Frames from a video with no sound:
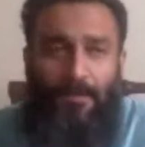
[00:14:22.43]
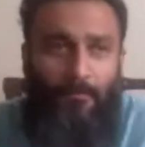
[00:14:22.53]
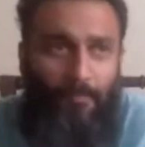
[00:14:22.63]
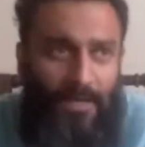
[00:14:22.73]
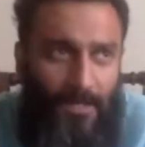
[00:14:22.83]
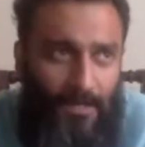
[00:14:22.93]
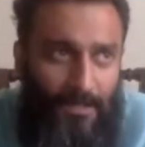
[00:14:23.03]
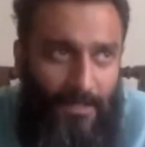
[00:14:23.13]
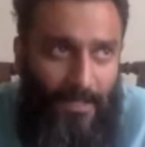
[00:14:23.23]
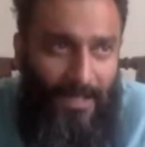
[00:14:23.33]

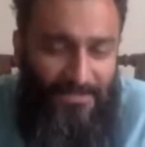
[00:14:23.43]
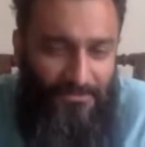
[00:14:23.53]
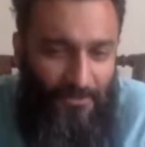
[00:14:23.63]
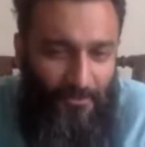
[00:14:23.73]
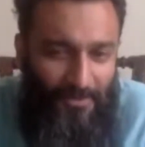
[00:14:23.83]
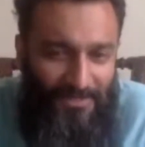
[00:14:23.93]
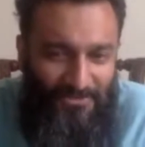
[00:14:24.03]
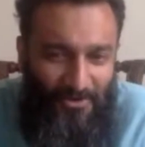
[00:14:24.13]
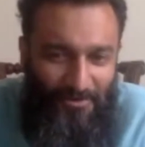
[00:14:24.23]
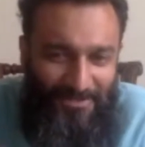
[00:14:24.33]
But that's not what I
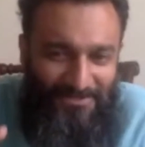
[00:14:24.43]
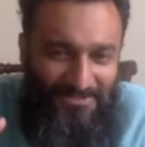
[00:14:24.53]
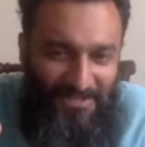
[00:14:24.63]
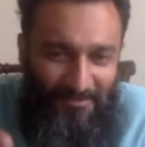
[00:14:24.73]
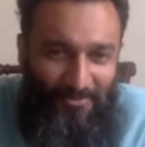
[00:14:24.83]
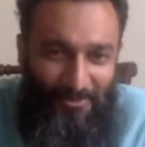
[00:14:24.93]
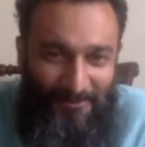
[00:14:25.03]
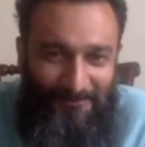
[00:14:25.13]
saw in Singapore.